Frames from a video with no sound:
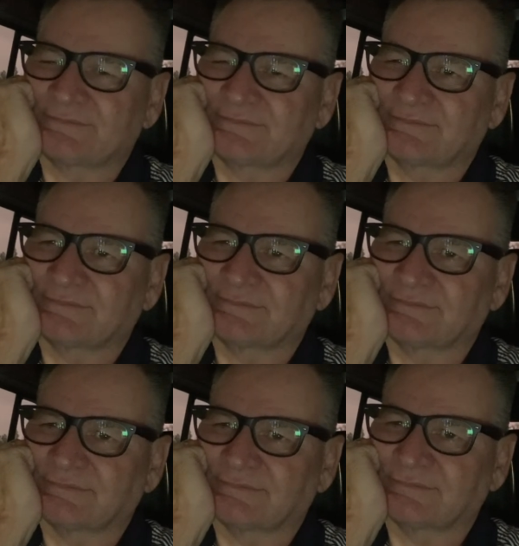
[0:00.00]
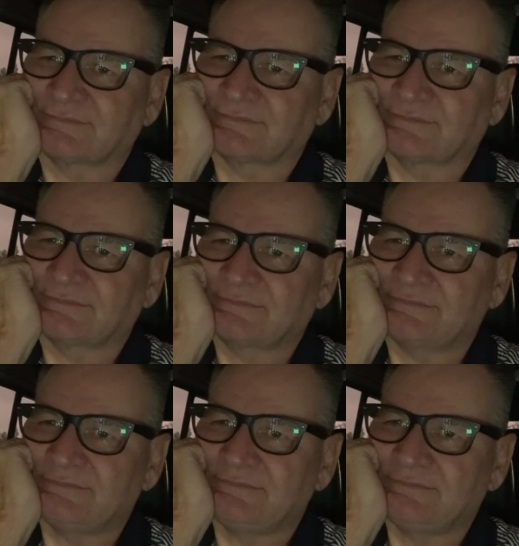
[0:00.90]

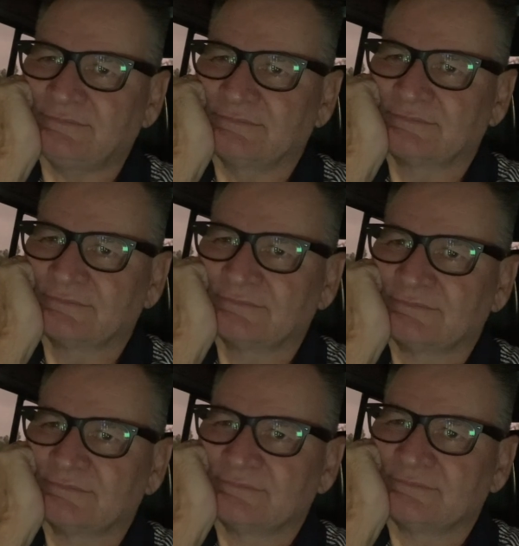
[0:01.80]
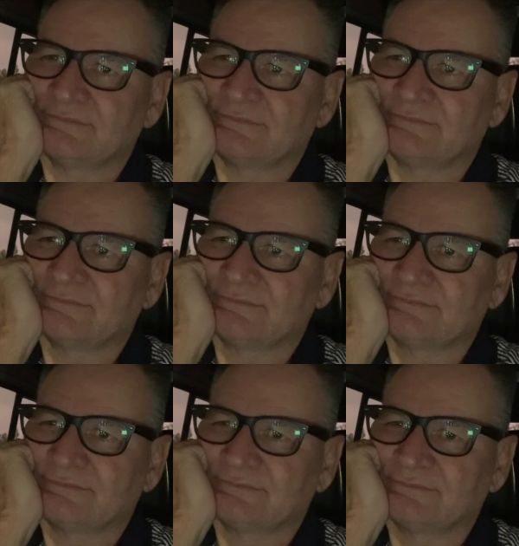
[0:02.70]

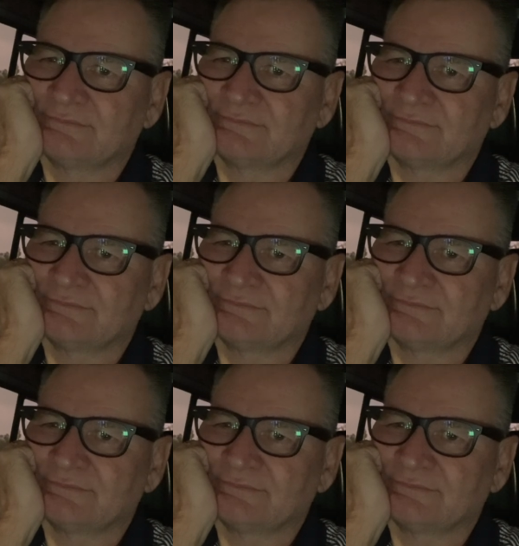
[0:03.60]
Nothing is said.